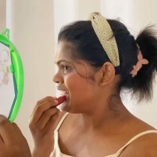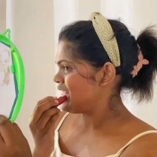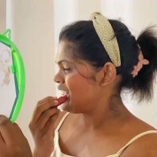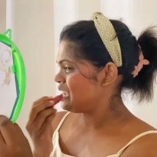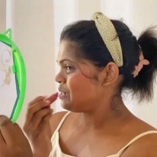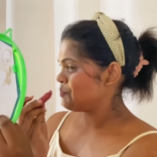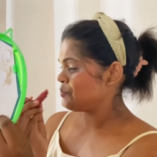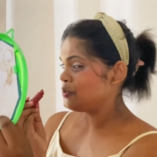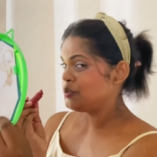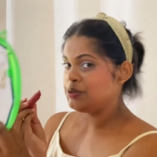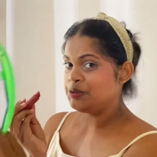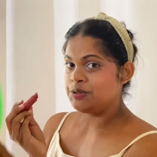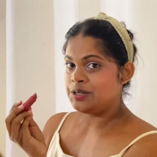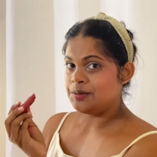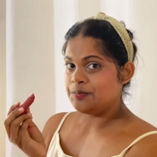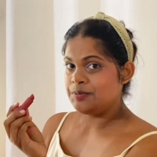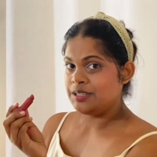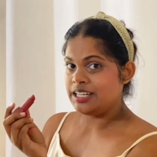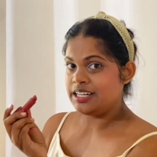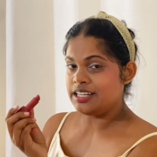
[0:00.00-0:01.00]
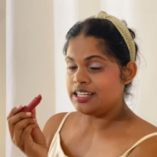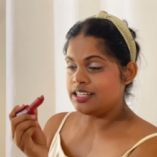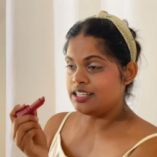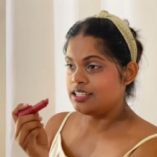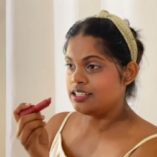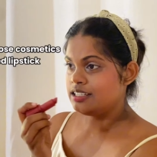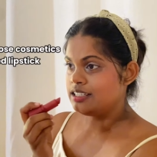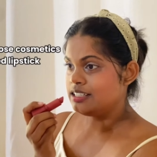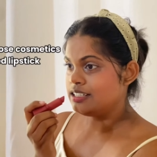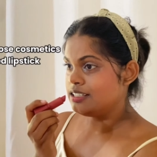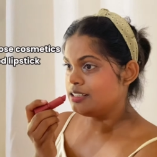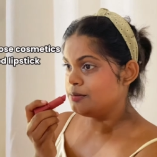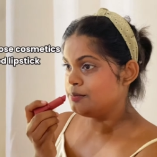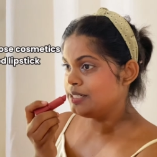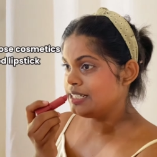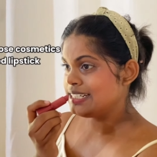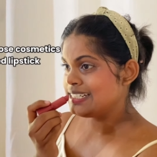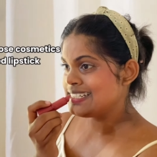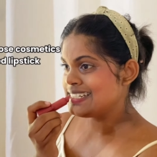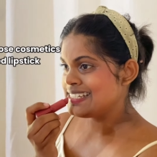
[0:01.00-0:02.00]
I'm going to apply a little
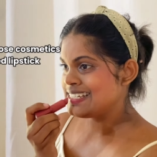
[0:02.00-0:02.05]
bit.